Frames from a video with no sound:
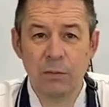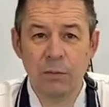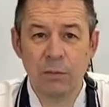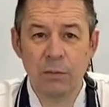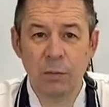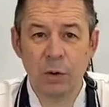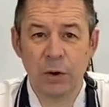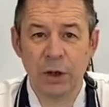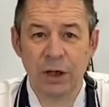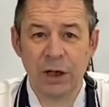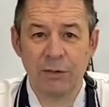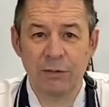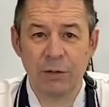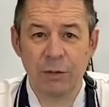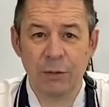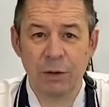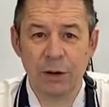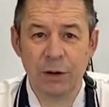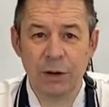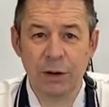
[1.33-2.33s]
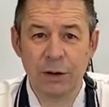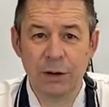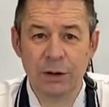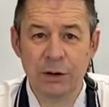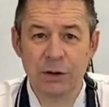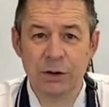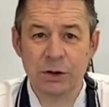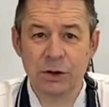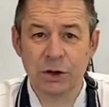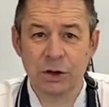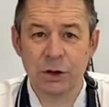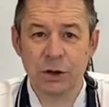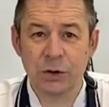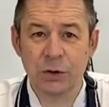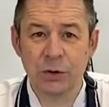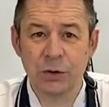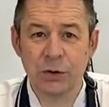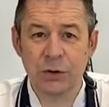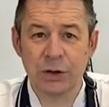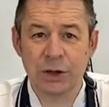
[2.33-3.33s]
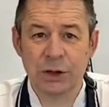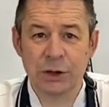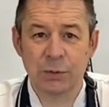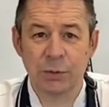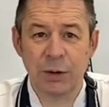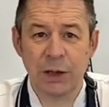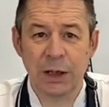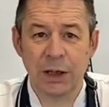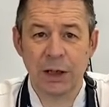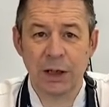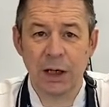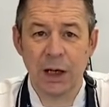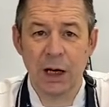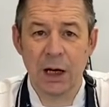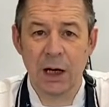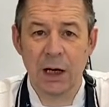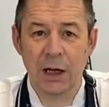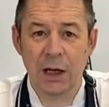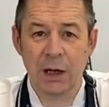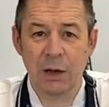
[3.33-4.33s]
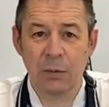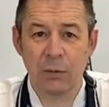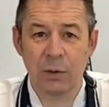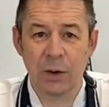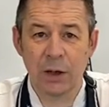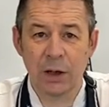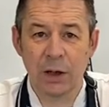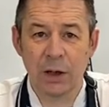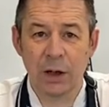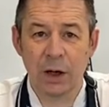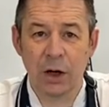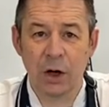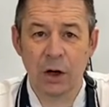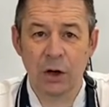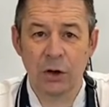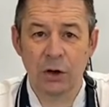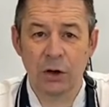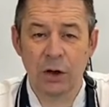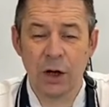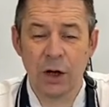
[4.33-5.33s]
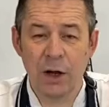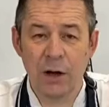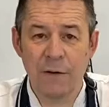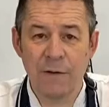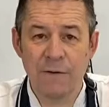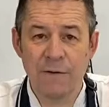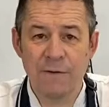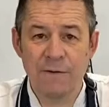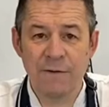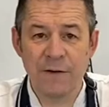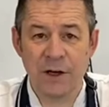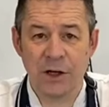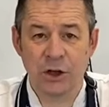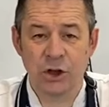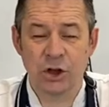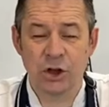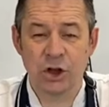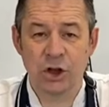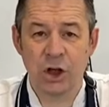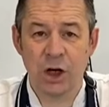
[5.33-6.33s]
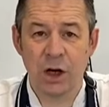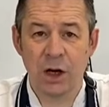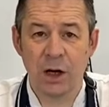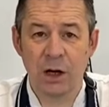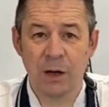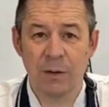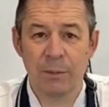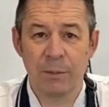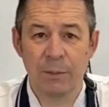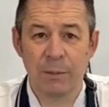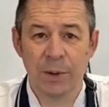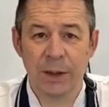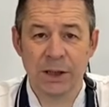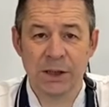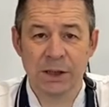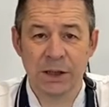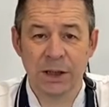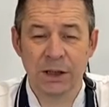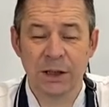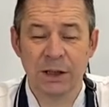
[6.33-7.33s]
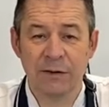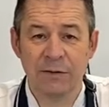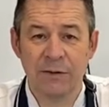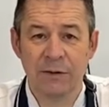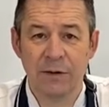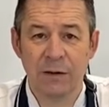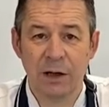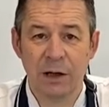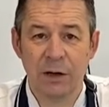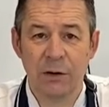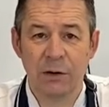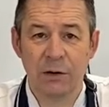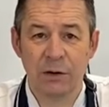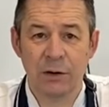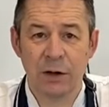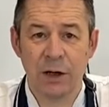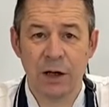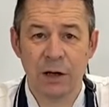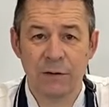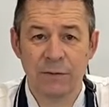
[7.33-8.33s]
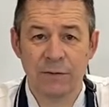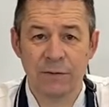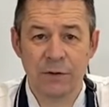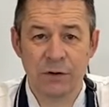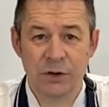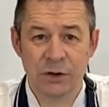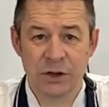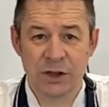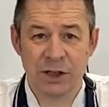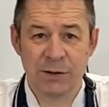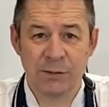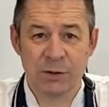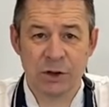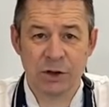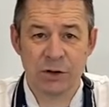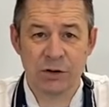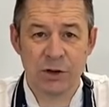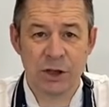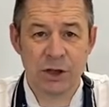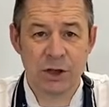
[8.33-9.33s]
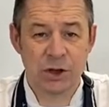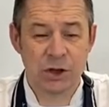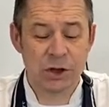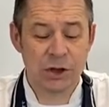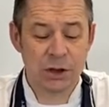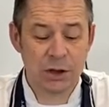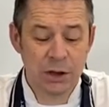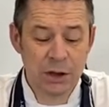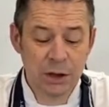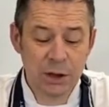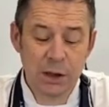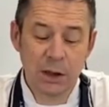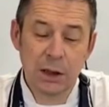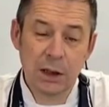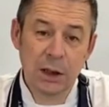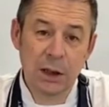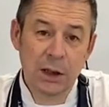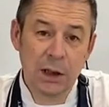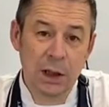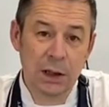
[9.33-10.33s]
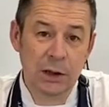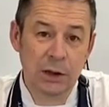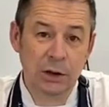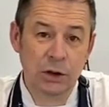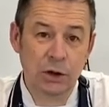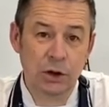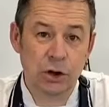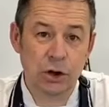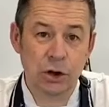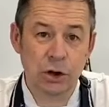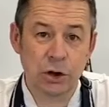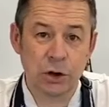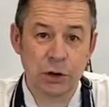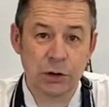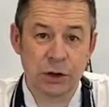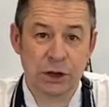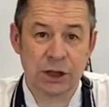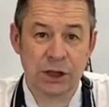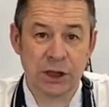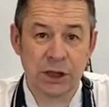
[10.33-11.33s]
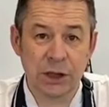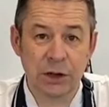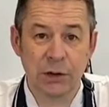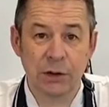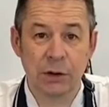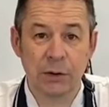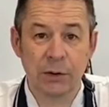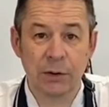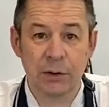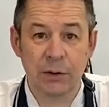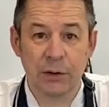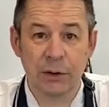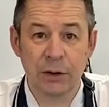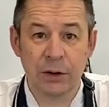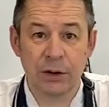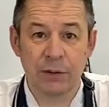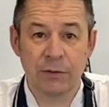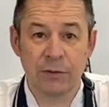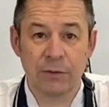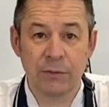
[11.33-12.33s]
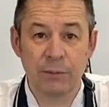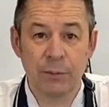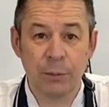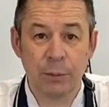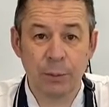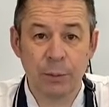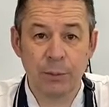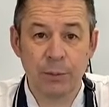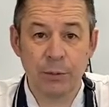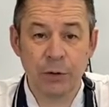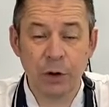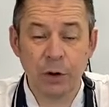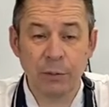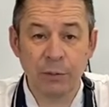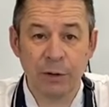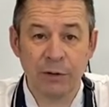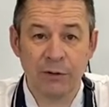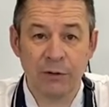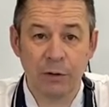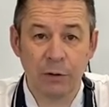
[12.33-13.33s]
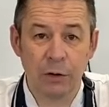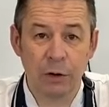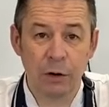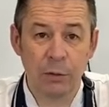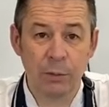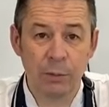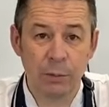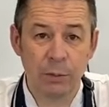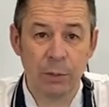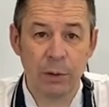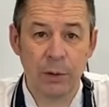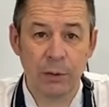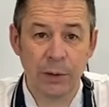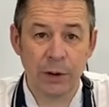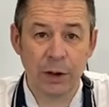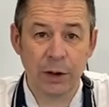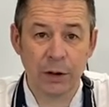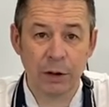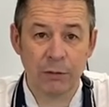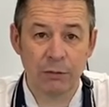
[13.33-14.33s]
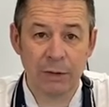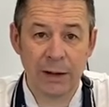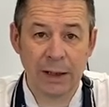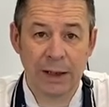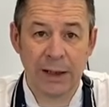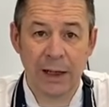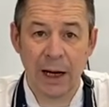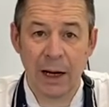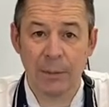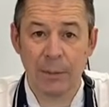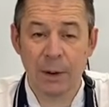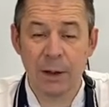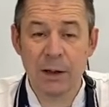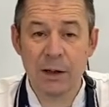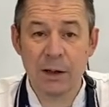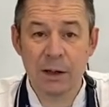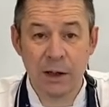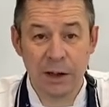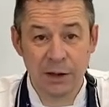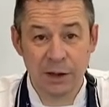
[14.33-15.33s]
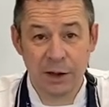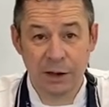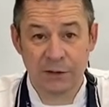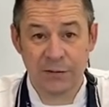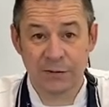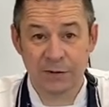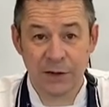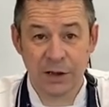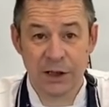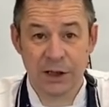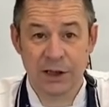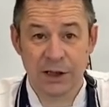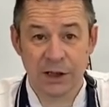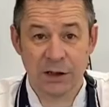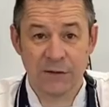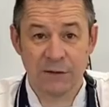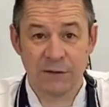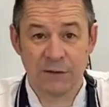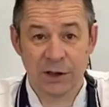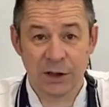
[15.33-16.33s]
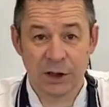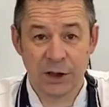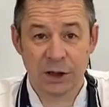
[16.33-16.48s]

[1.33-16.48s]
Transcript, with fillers: Morning everyone. So this week uh, we're on fish basically for our uh, first demonstration and I'm going to show you a skill that you've done before but we're going to recap and that's filleting the fish.